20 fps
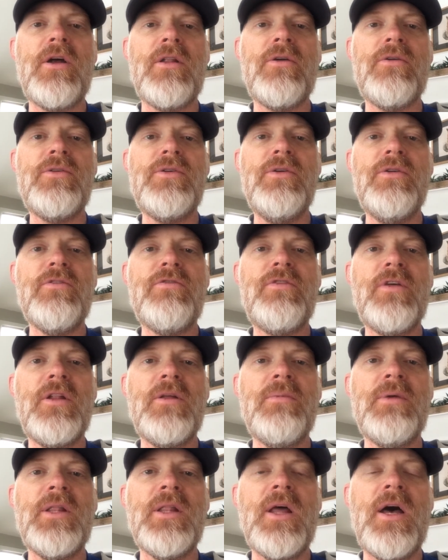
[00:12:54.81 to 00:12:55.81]
colored
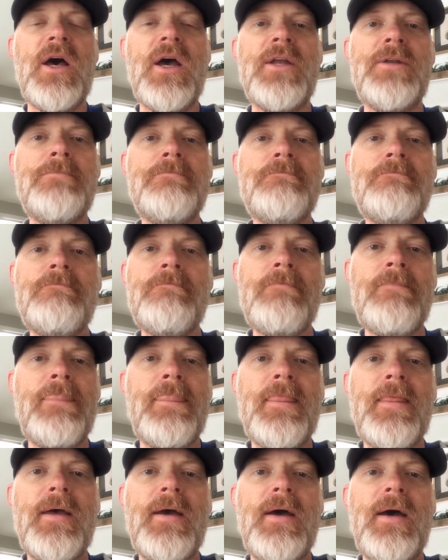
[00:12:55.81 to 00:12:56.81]
unifilament line,
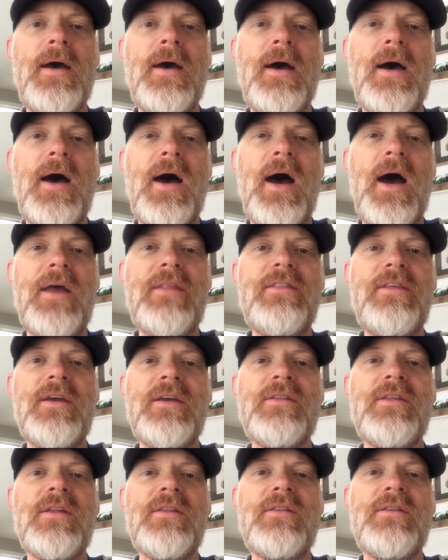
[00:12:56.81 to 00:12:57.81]
I
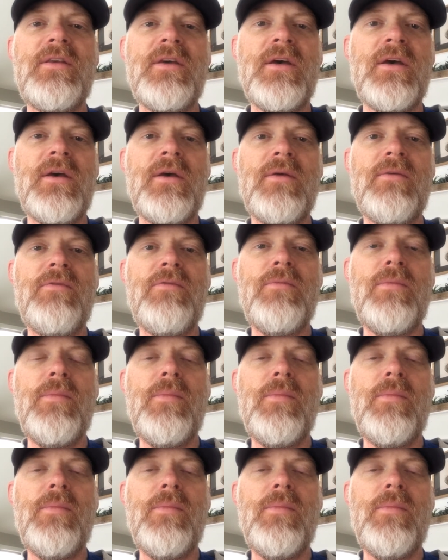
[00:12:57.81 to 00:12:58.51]
think that the